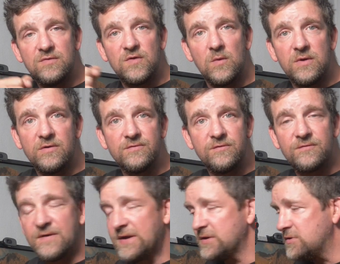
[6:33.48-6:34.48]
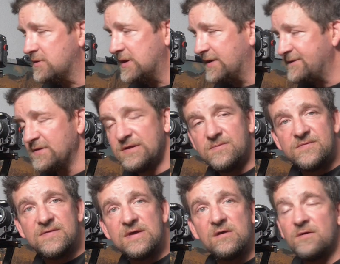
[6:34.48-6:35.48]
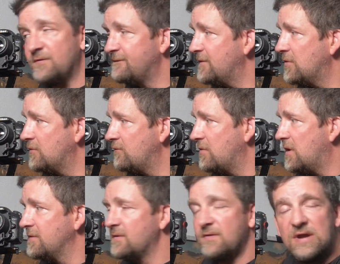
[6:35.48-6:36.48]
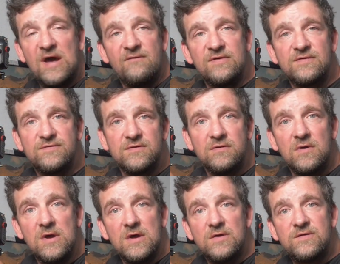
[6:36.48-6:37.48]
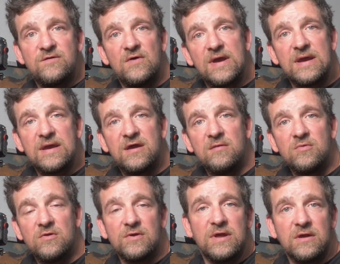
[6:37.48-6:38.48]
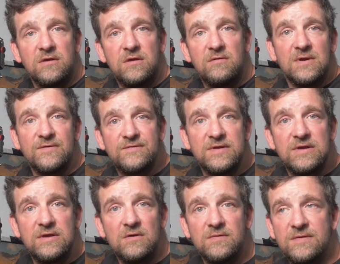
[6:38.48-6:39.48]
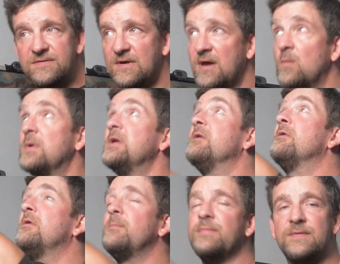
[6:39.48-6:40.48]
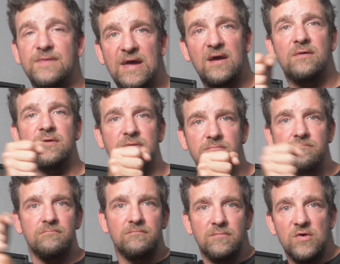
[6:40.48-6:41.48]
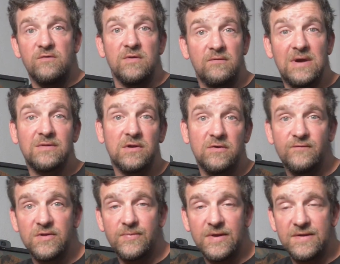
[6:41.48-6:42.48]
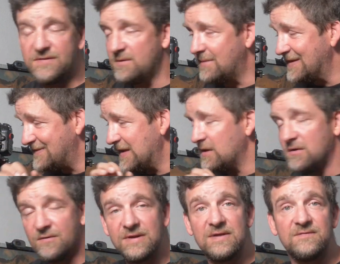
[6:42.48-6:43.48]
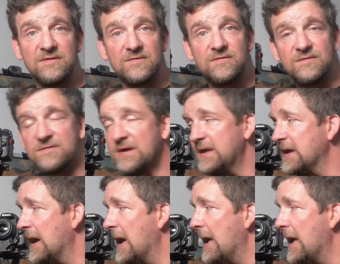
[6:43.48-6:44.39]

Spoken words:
and doing all your thing, you can actually see it on the phone rather than having to try and keep looking at your LCD all the time when you're up and down and moving around all over the place. It makes it a lot easier to see.